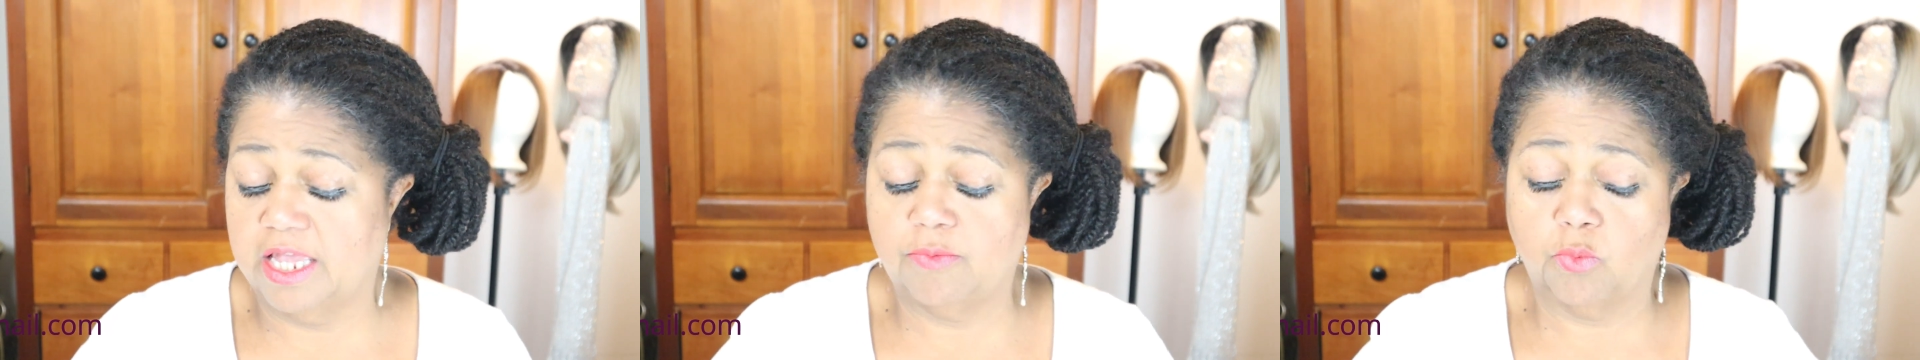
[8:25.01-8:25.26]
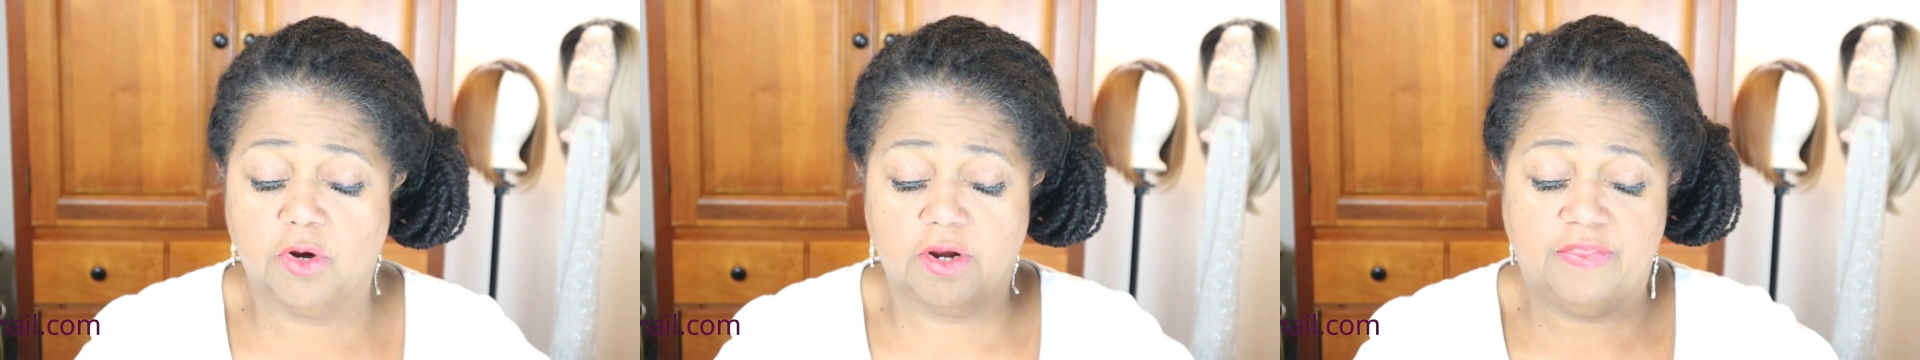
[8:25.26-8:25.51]

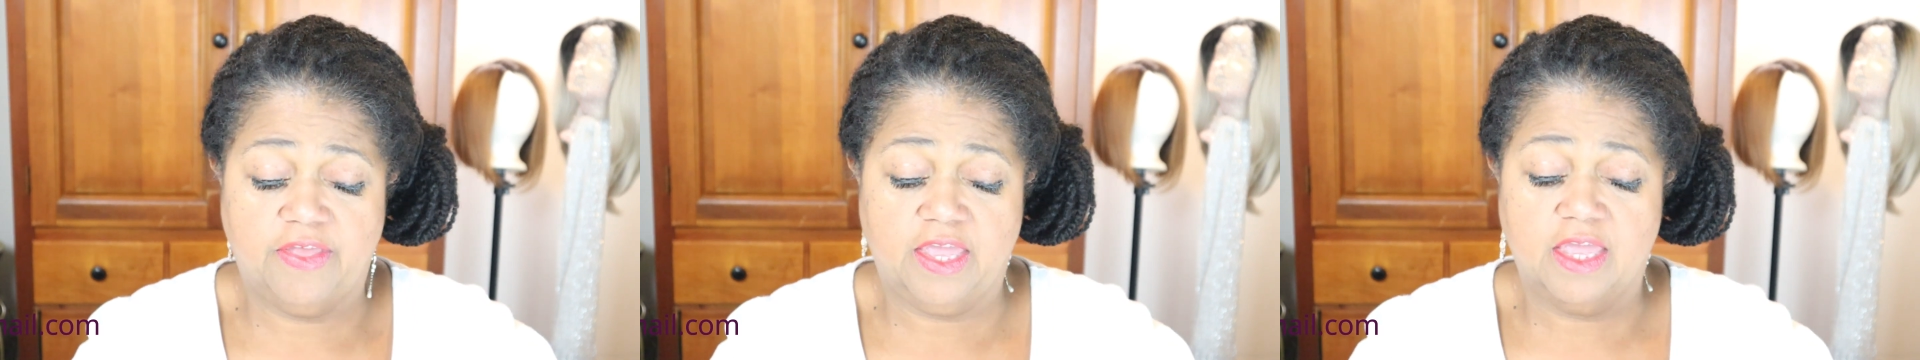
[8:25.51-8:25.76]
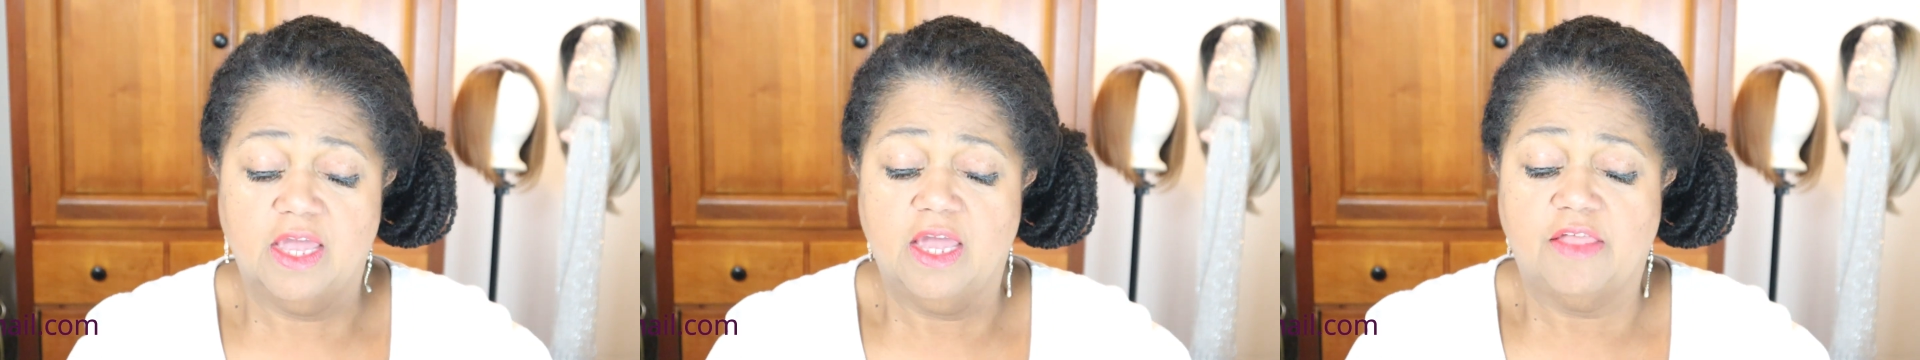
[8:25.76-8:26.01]
and where
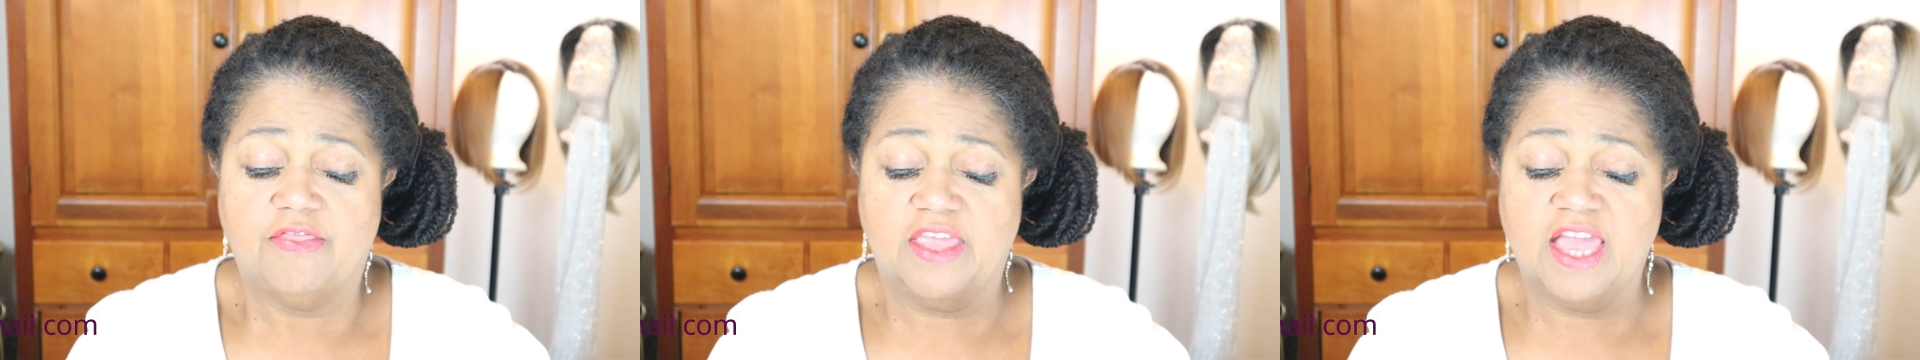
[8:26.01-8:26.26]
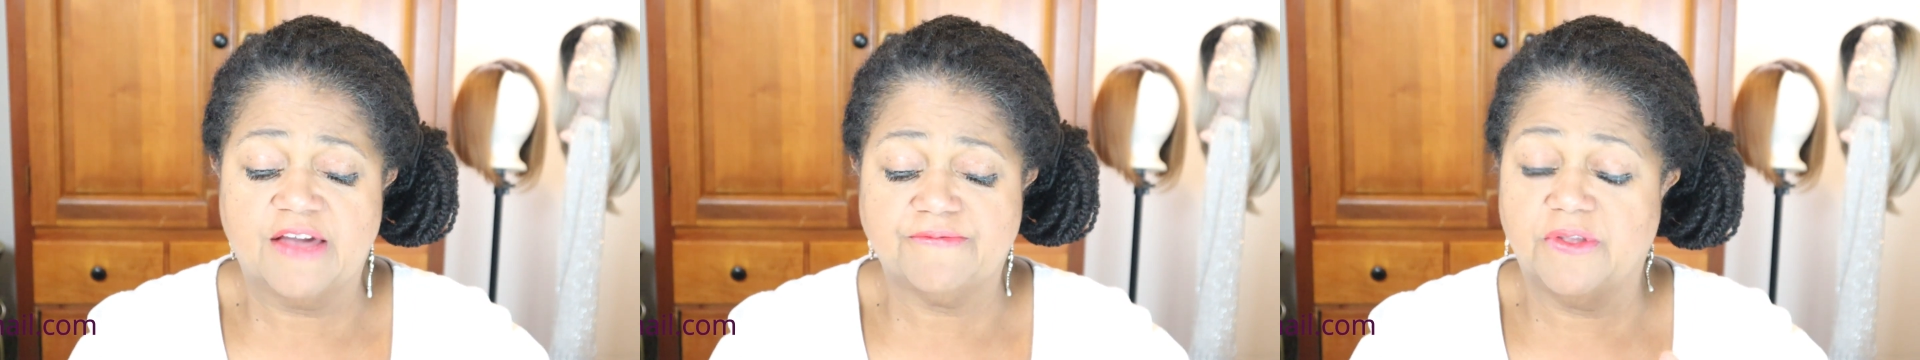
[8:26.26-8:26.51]
they
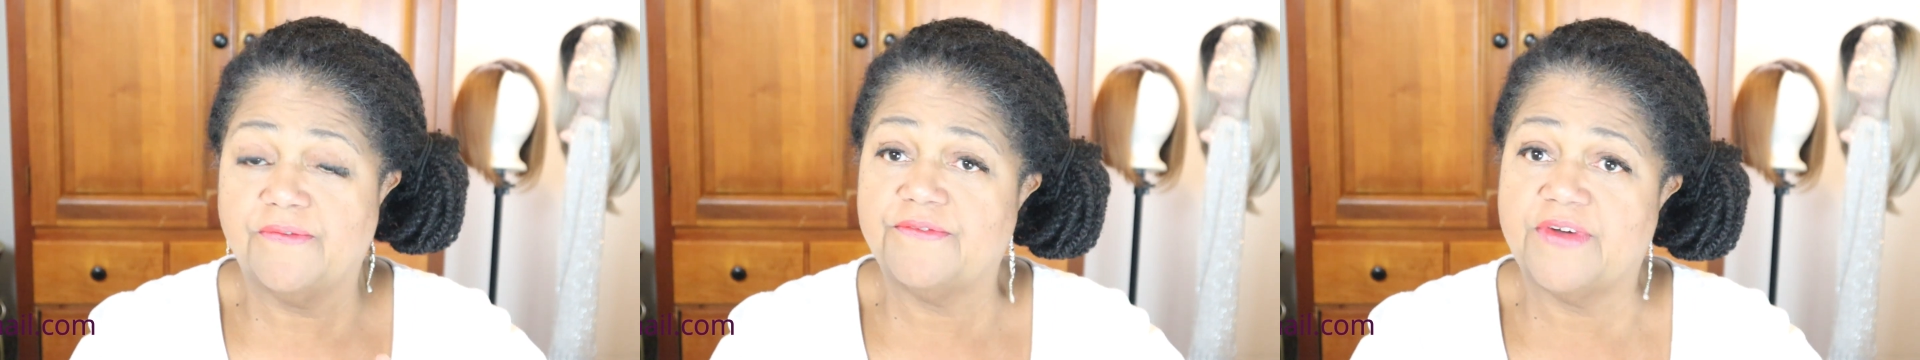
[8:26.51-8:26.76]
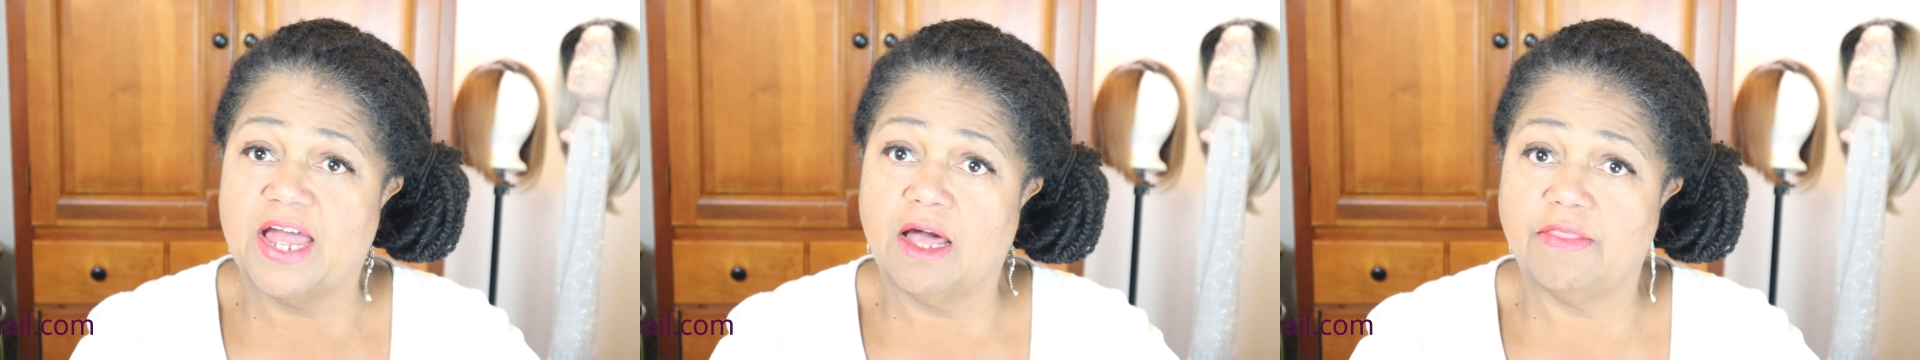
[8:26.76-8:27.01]
have to
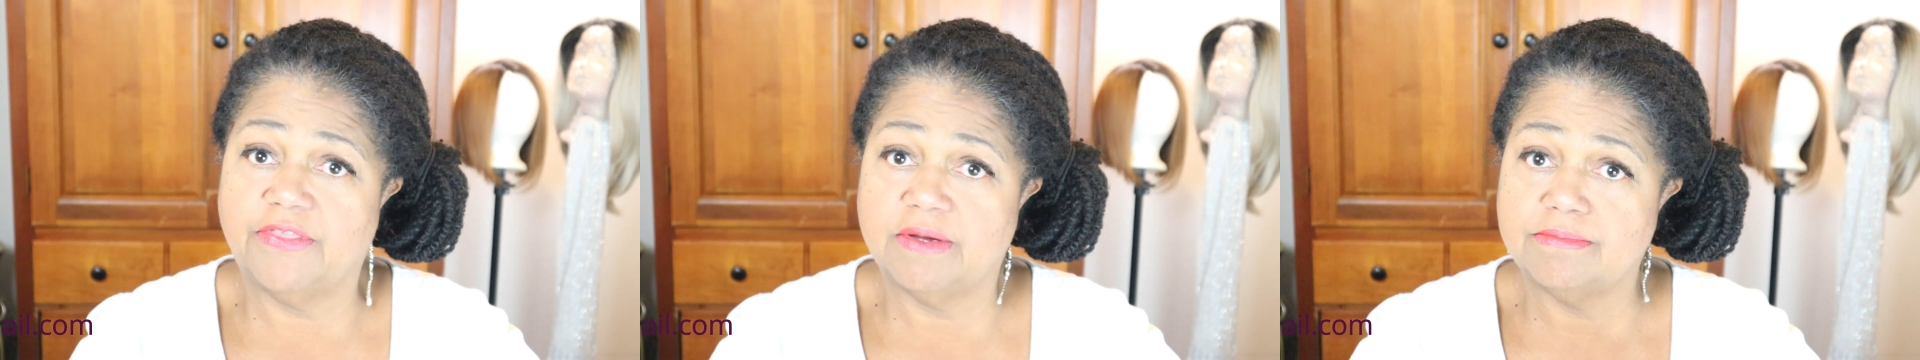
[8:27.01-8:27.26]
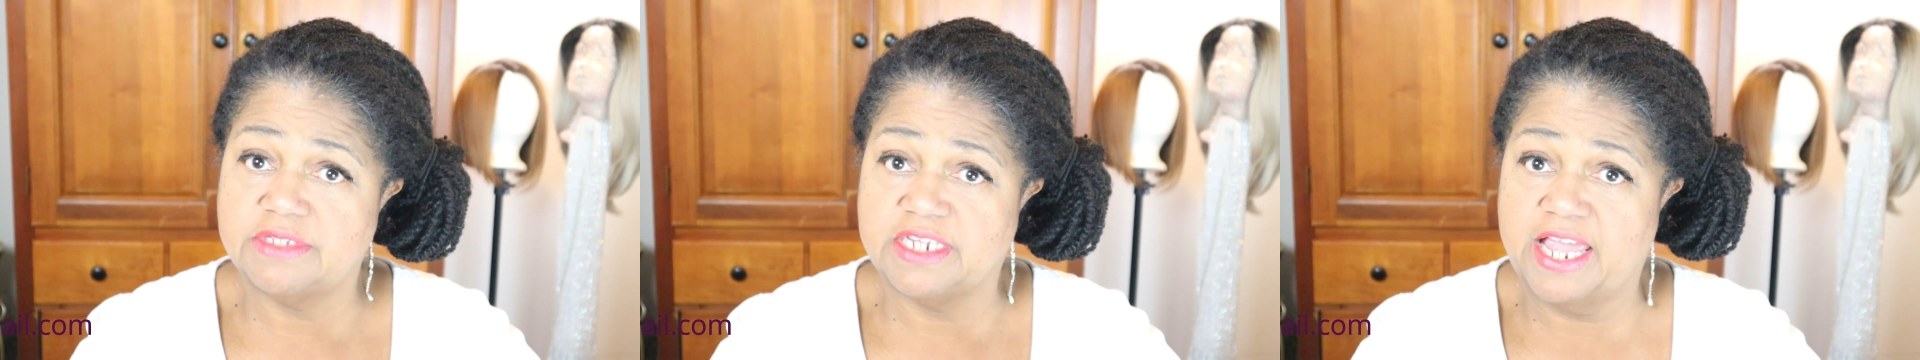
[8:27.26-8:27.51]
file
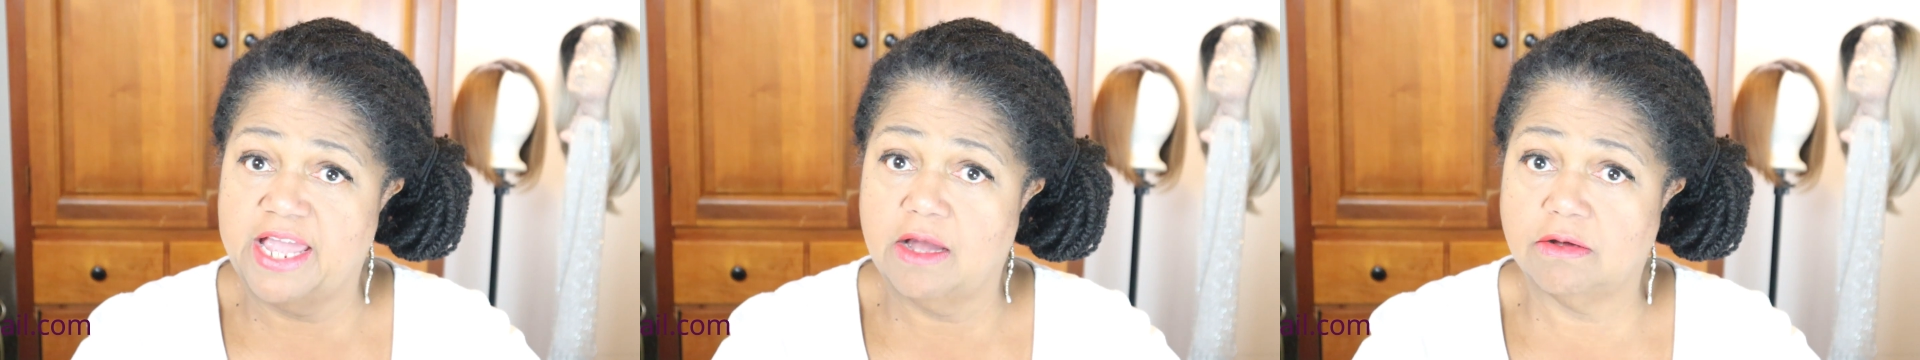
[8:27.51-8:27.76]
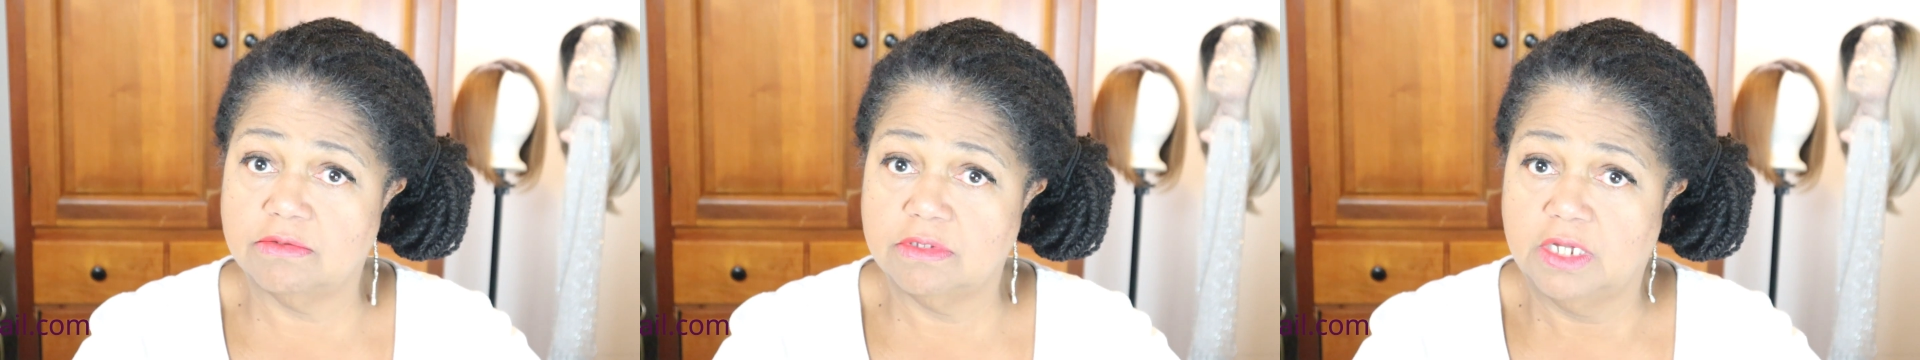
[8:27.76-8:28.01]
them
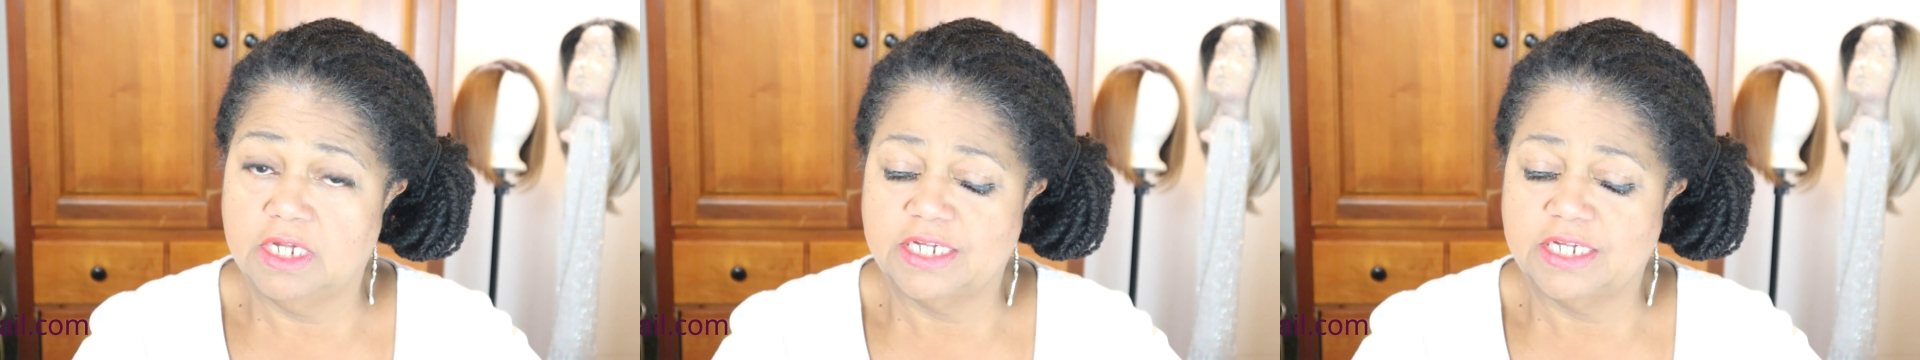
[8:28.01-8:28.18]
down,